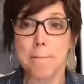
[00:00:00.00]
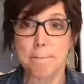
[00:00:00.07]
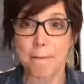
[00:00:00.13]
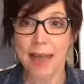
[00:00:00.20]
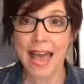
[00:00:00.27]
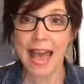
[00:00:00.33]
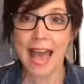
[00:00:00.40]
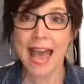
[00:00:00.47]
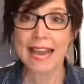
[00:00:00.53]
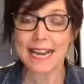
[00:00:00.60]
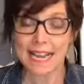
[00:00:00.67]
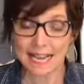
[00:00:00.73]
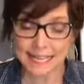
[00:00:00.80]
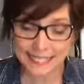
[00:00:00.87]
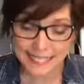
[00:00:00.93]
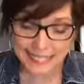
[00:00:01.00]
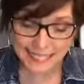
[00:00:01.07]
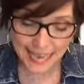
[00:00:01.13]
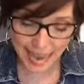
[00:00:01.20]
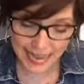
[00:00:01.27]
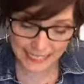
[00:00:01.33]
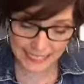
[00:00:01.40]
man is
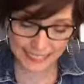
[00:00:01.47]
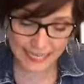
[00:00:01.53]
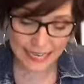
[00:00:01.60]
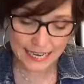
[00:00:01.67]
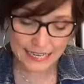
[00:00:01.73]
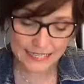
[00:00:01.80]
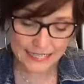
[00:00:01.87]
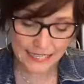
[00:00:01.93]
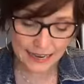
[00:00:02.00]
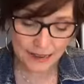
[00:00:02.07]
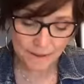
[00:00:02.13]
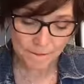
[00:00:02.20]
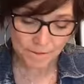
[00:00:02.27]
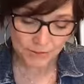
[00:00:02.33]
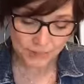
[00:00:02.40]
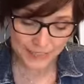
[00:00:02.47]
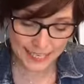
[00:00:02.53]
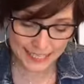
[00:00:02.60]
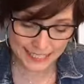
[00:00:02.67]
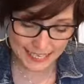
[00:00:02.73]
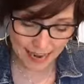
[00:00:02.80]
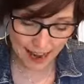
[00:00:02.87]
destined
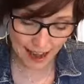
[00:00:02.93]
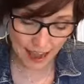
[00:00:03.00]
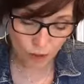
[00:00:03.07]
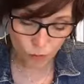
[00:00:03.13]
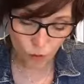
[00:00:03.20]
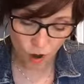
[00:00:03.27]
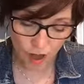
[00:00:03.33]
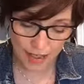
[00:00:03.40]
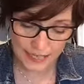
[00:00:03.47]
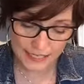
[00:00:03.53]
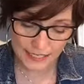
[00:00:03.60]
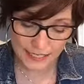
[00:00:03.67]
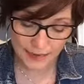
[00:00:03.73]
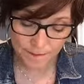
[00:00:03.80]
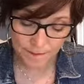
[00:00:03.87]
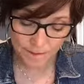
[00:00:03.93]
to die once,